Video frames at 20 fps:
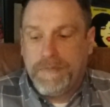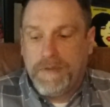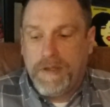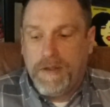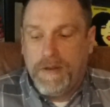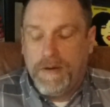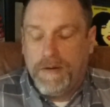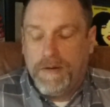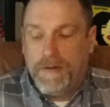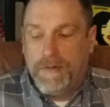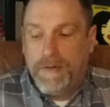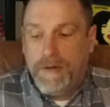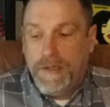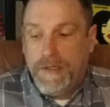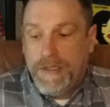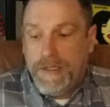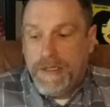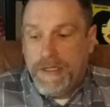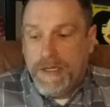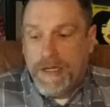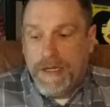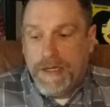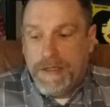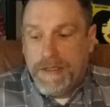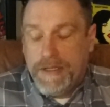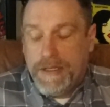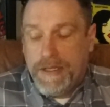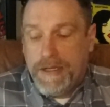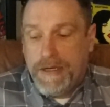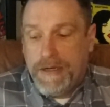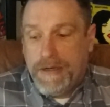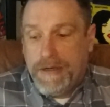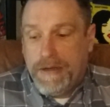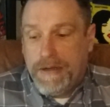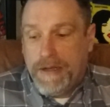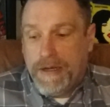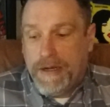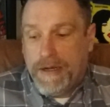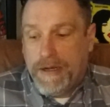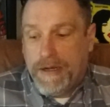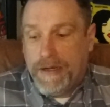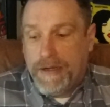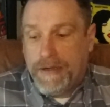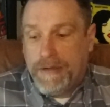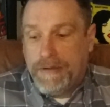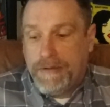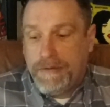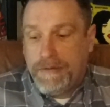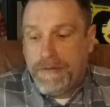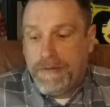you know, and uh,